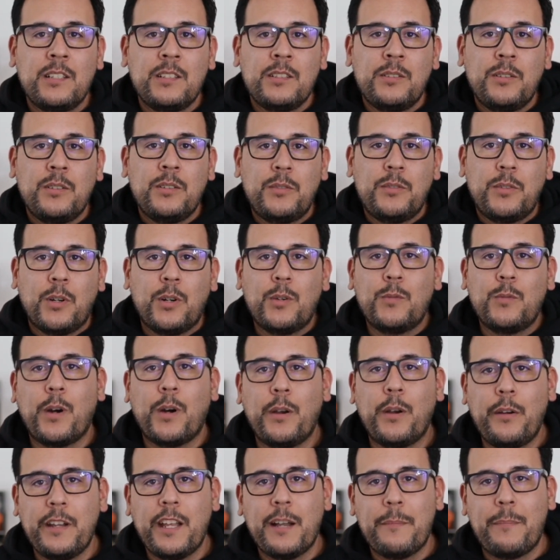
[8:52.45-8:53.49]
Don't
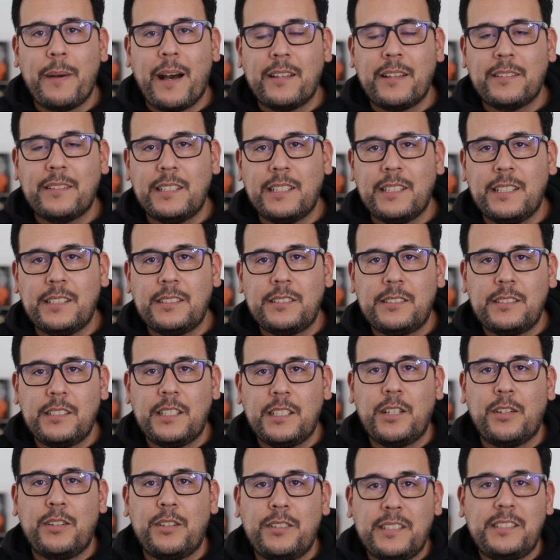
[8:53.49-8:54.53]
worry about this. You
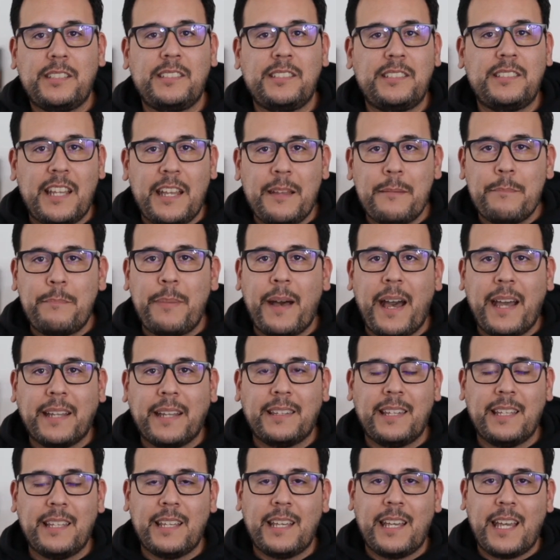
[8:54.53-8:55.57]
know, this is
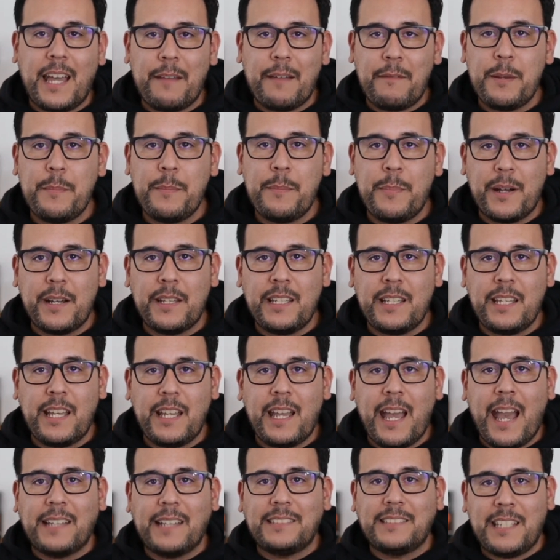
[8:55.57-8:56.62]
impacting everybody. It
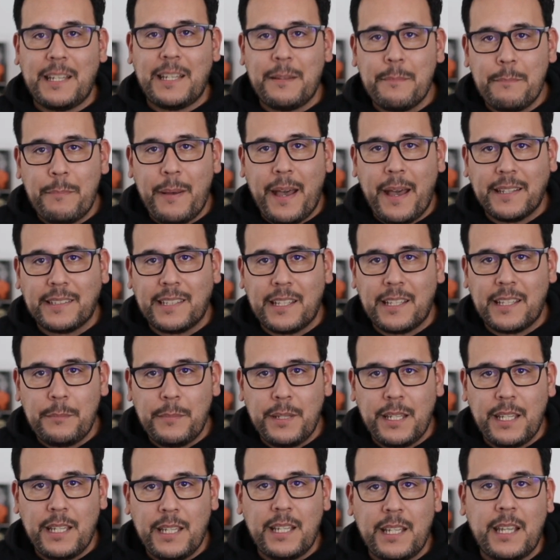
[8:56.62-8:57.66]
has impacted
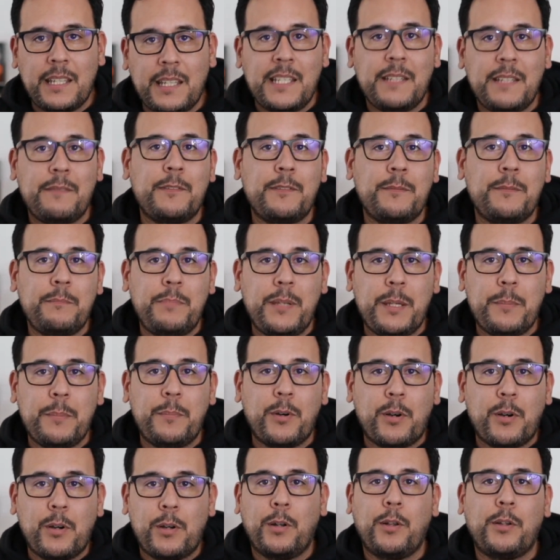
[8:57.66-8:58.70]
me, and even people
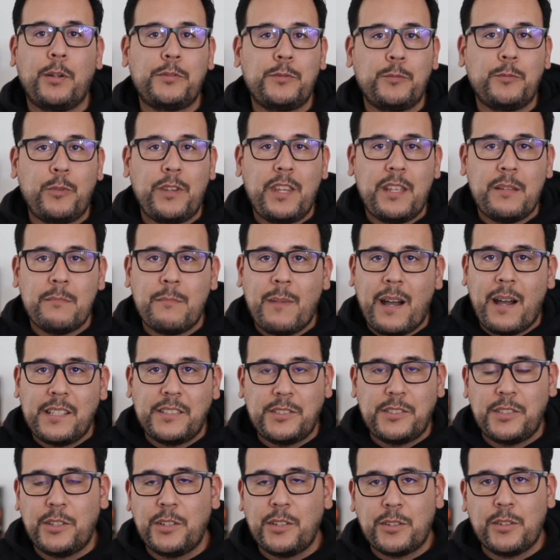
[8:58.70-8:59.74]
close within my
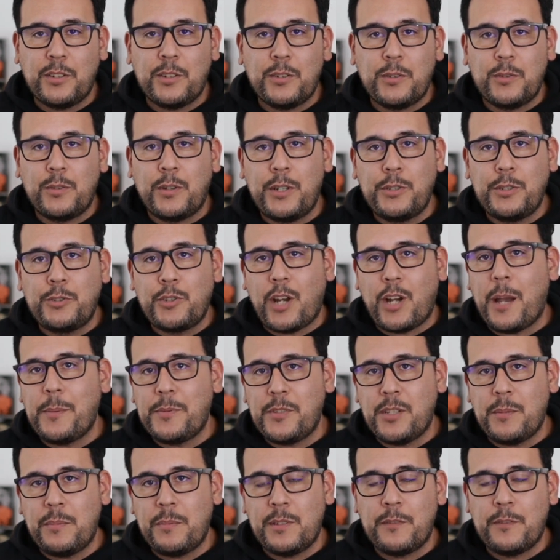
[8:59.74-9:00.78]
circle who are
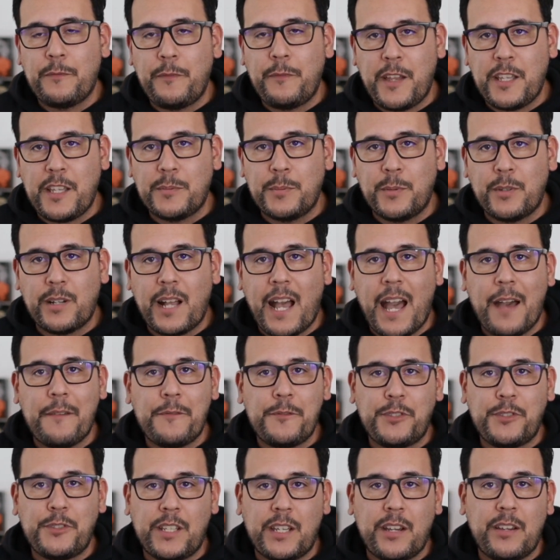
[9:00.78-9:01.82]
dropshipping on Facebook have
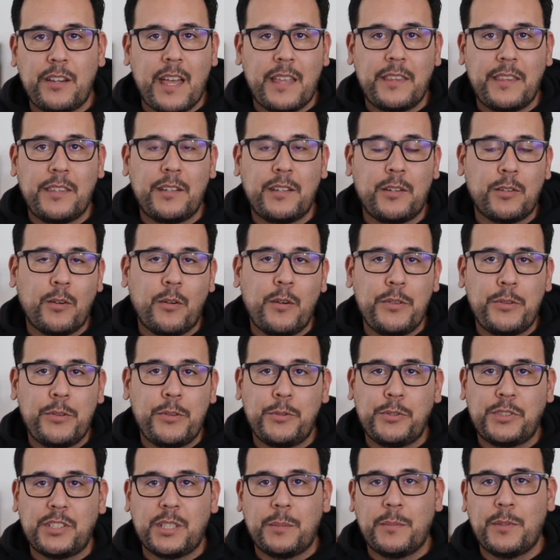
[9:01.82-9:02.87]
shared that they're going through
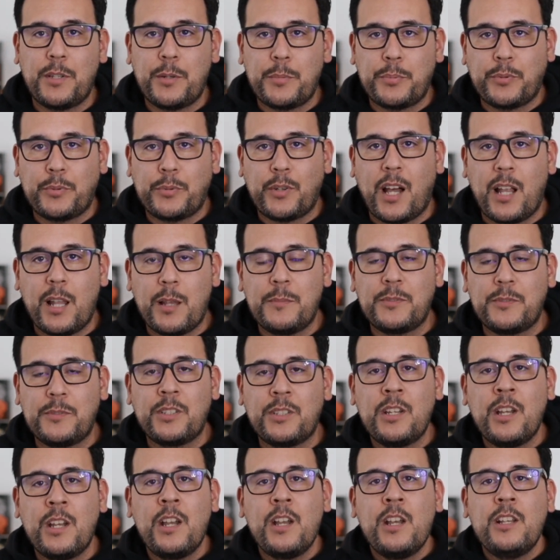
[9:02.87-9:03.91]
similar problems.
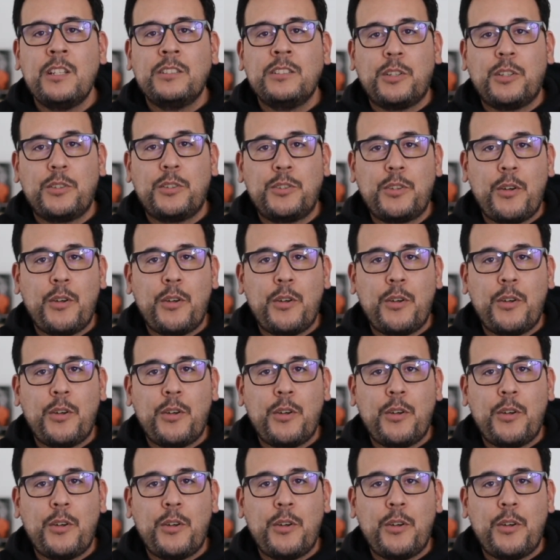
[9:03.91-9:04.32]
So don't